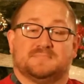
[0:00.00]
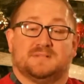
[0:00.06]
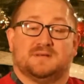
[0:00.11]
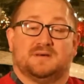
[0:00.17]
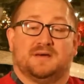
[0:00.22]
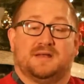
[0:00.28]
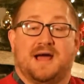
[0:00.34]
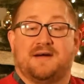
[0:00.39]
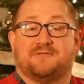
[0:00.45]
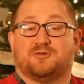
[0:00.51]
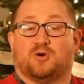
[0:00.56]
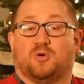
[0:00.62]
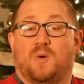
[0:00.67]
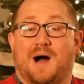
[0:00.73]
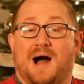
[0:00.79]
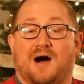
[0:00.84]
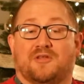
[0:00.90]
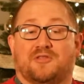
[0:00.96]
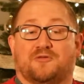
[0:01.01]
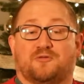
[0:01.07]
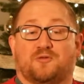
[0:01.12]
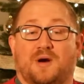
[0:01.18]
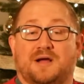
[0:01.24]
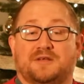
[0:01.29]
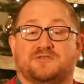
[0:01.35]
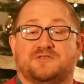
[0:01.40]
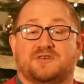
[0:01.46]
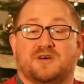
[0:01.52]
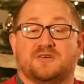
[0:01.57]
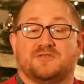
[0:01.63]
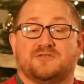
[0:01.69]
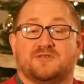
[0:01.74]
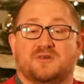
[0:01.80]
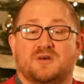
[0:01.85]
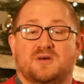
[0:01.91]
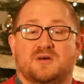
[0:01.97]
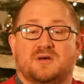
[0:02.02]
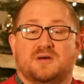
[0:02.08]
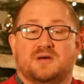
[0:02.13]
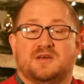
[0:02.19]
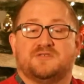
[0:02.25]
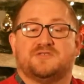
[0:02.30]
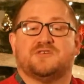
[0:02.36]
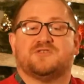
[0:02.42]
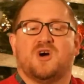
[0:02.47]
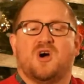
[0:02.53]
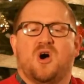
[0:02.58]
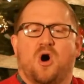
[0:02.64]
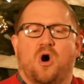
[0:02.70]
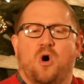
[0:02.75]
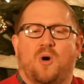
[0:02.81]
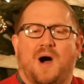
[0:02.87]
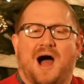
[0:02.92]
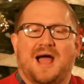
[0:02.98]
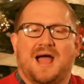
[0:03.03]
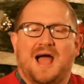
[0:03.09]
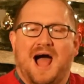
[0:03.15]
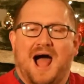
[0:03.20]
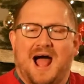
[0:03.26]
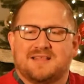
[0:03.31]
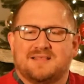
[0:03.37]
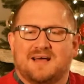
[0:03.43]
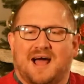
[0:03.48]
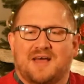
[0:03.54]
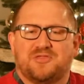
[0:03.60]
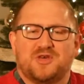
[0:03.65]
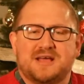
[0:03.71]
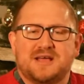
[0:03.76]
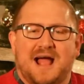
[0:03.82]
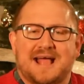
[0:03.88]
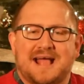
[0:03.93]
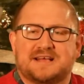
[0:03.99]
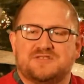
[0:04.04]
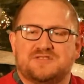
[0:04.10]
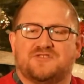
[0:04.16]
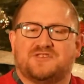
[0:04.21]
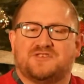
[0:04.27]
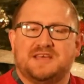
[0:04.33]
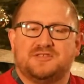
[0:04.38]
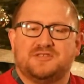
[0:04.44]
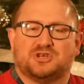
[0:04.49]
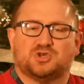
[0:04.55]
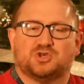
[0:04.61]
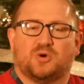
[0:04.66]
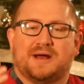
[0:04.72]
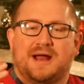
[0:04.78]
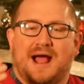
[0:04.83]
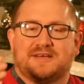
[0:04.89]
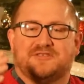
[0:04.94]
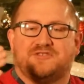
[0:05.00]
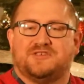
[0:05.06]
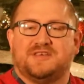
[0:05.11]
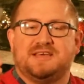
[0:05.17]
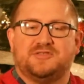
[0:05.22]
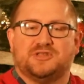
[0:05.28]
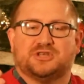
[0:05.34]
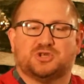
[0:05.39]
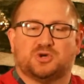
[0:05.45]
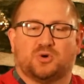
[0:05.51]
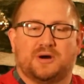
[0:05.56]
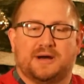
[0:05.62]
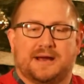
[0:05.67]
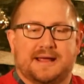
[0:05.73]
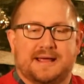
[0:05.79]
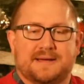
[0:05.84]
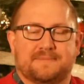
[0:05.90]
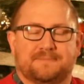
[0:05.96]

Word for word: And after a while, the friend says, he says, Oh, I, I, I think I can see the tree. I see the tree.